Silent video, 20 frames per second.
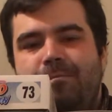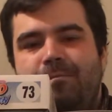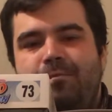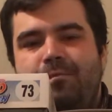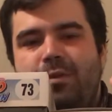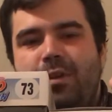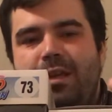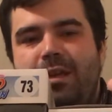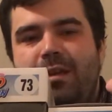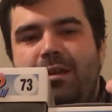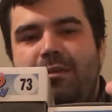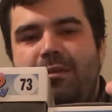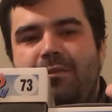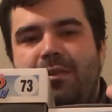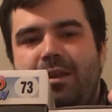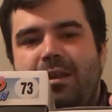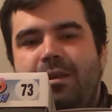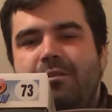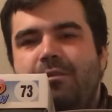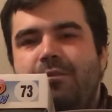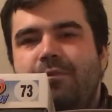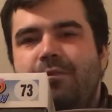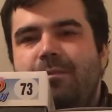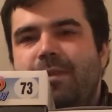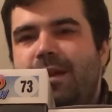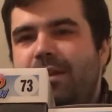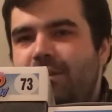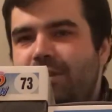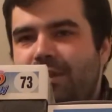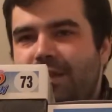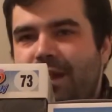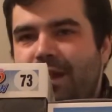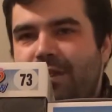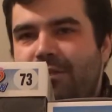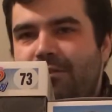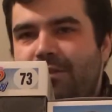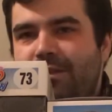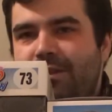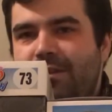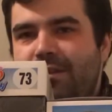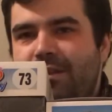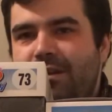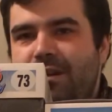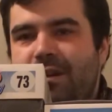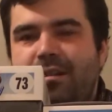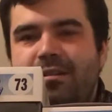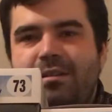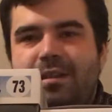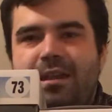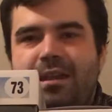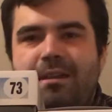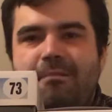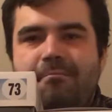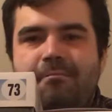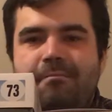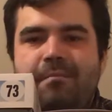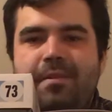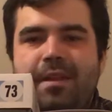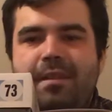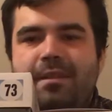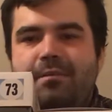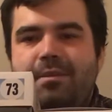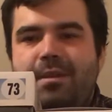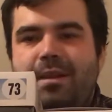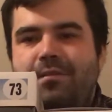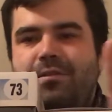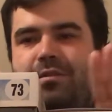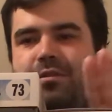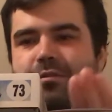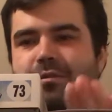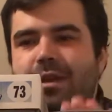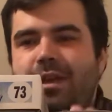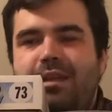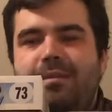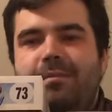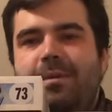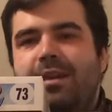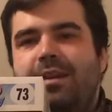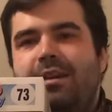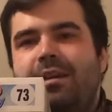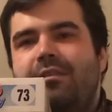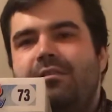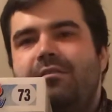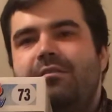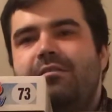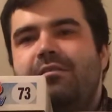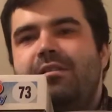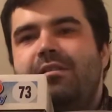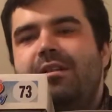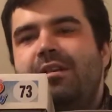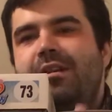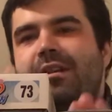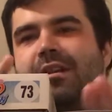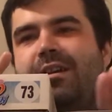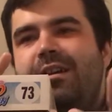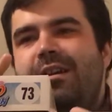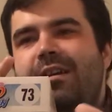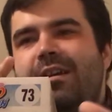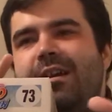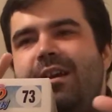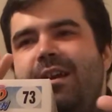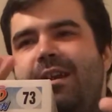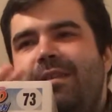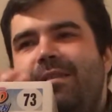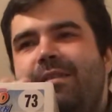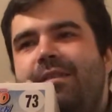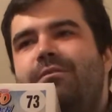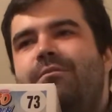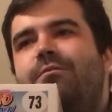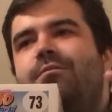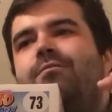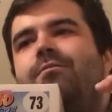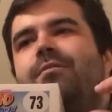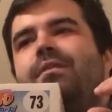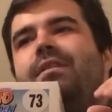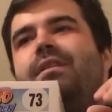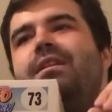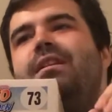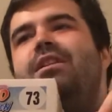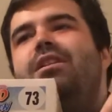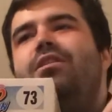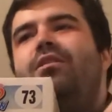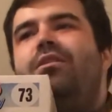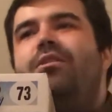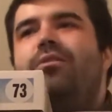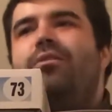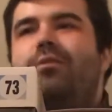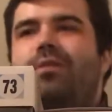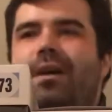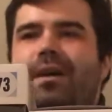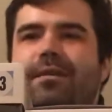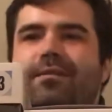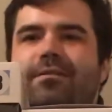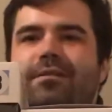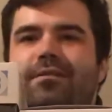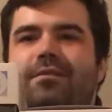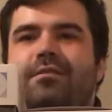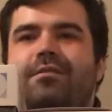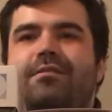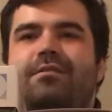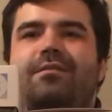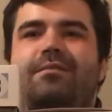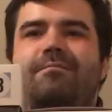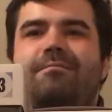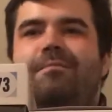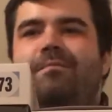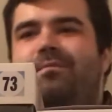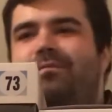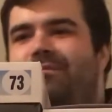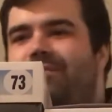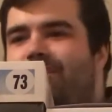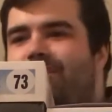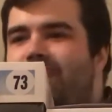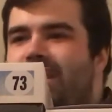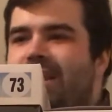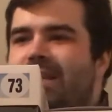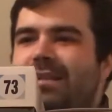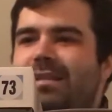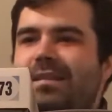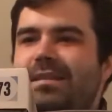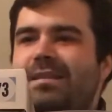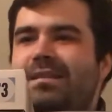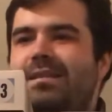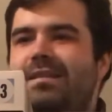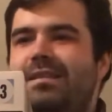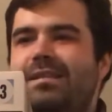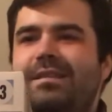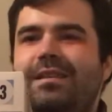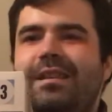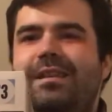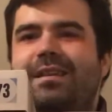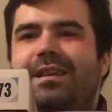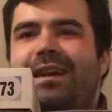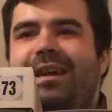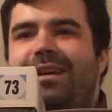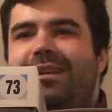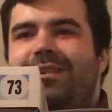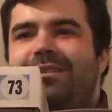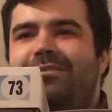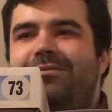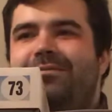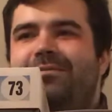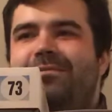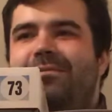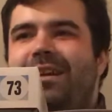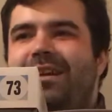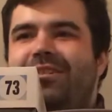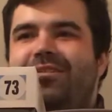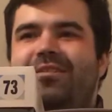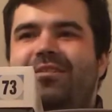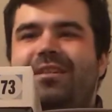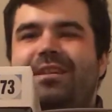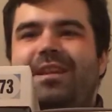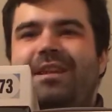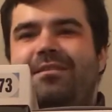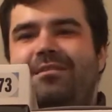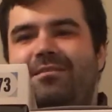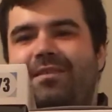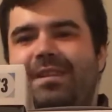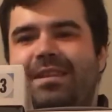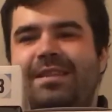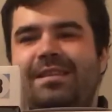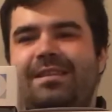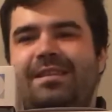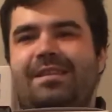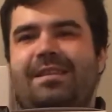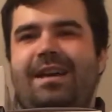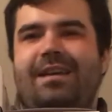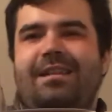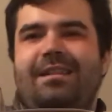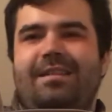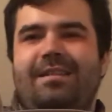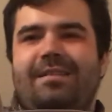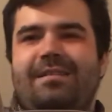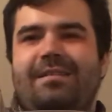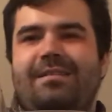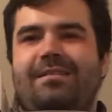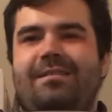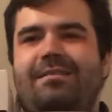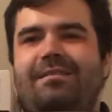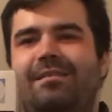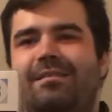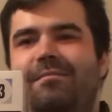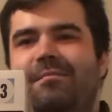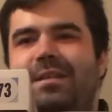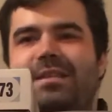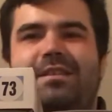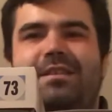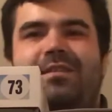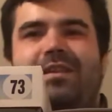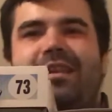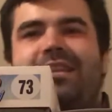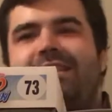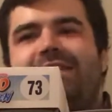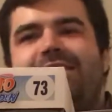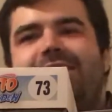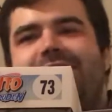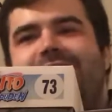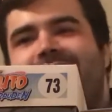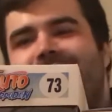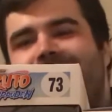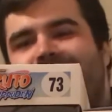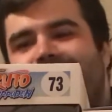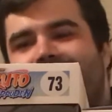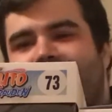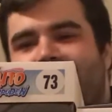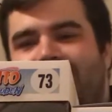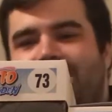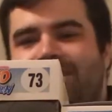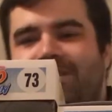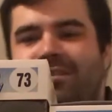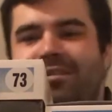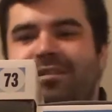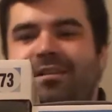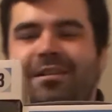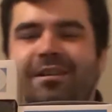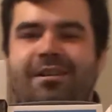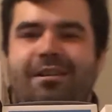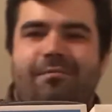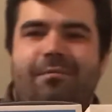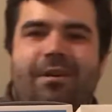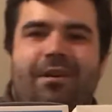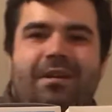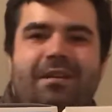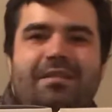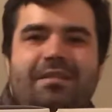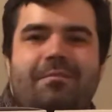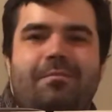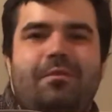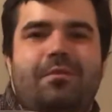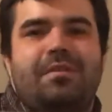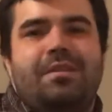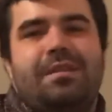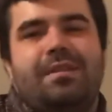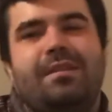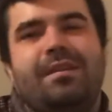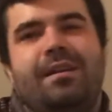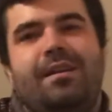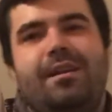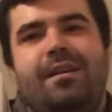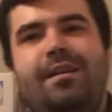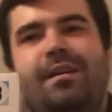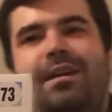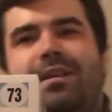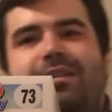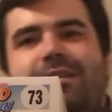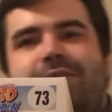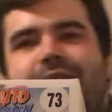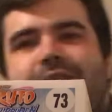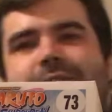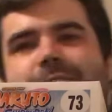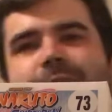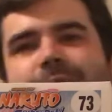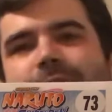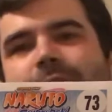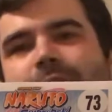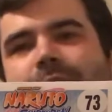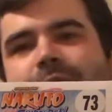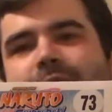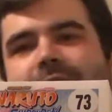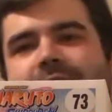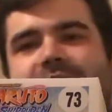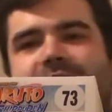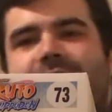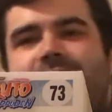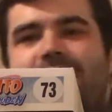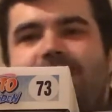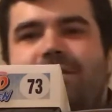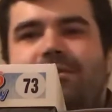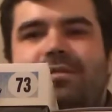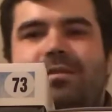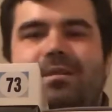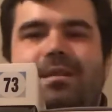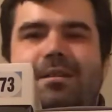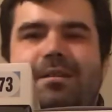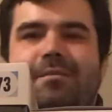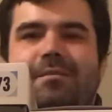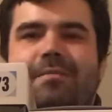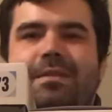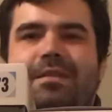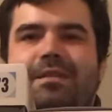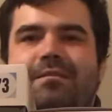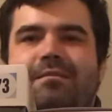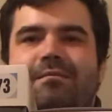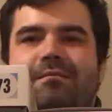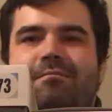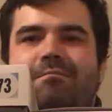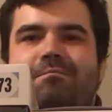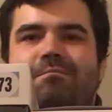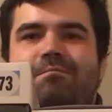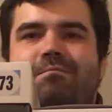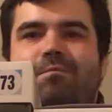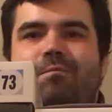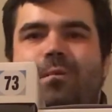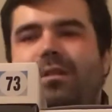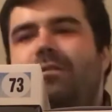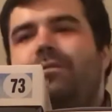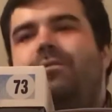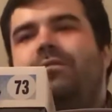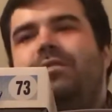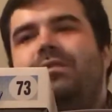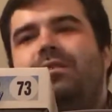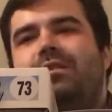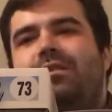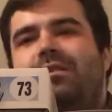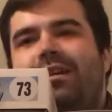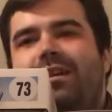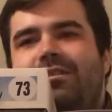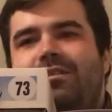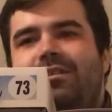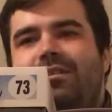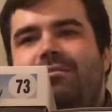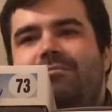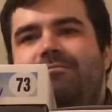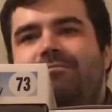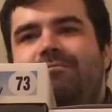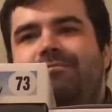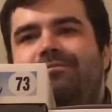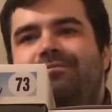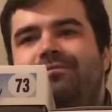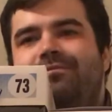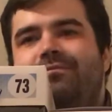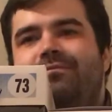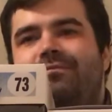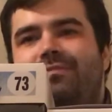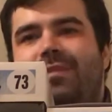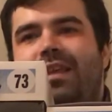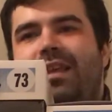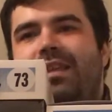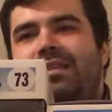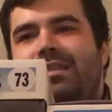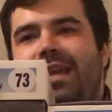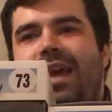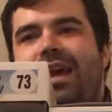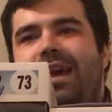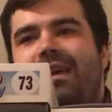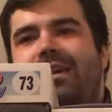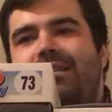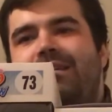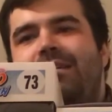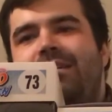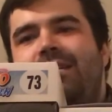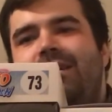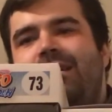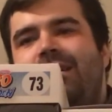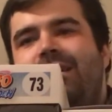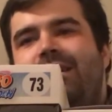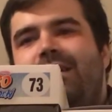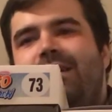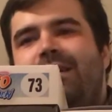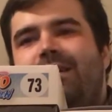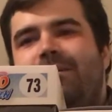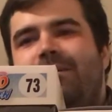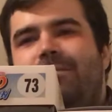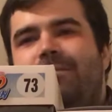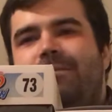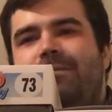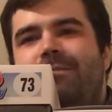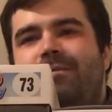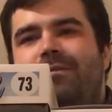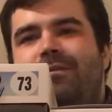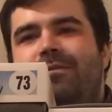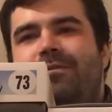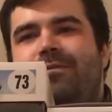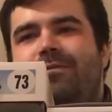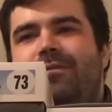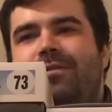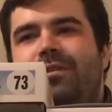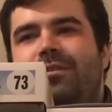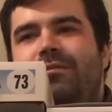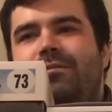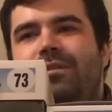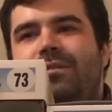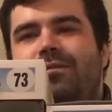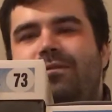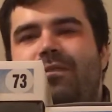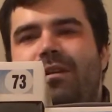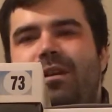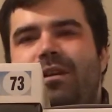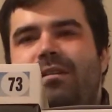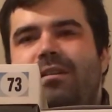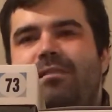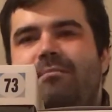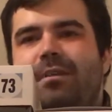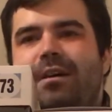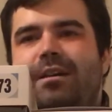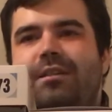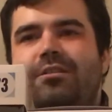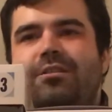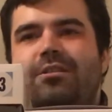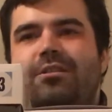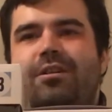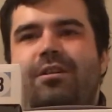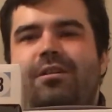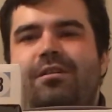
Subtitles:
we have a character from Magic the Gathering, the card game, and then we have 2 anime characters. And there were really no other pieces that kind of meshed together. Like, this is kind of the miscellaneous collection part, I suppose, because as I've said before in previous videos, as wonderful as collection as he had, Phil was very much,